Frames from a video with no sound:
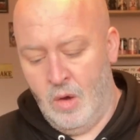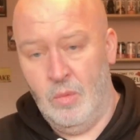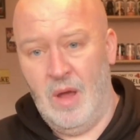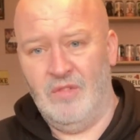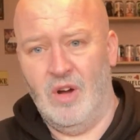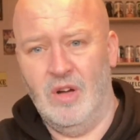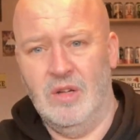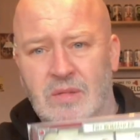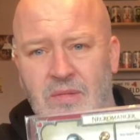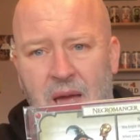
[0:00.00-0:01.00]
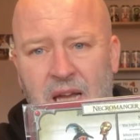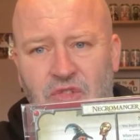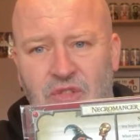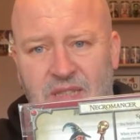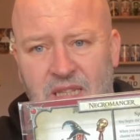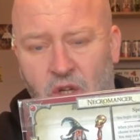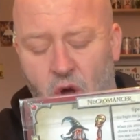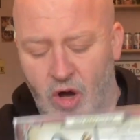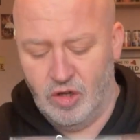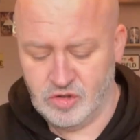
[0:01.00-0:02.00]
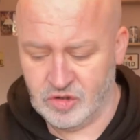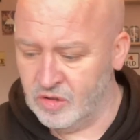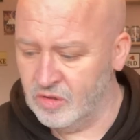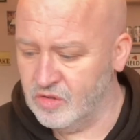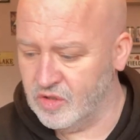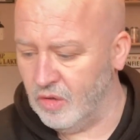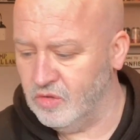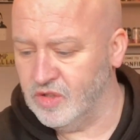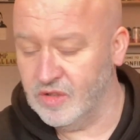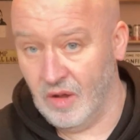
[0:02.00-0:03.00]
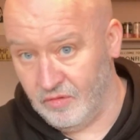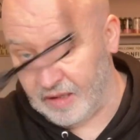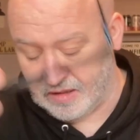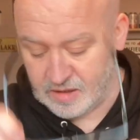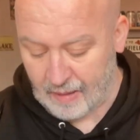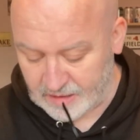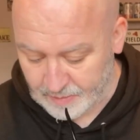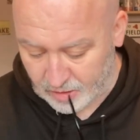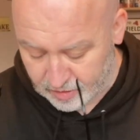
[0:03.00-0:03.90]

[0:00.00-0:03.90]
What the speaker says: We have our extra set of cards. So just flick the specs back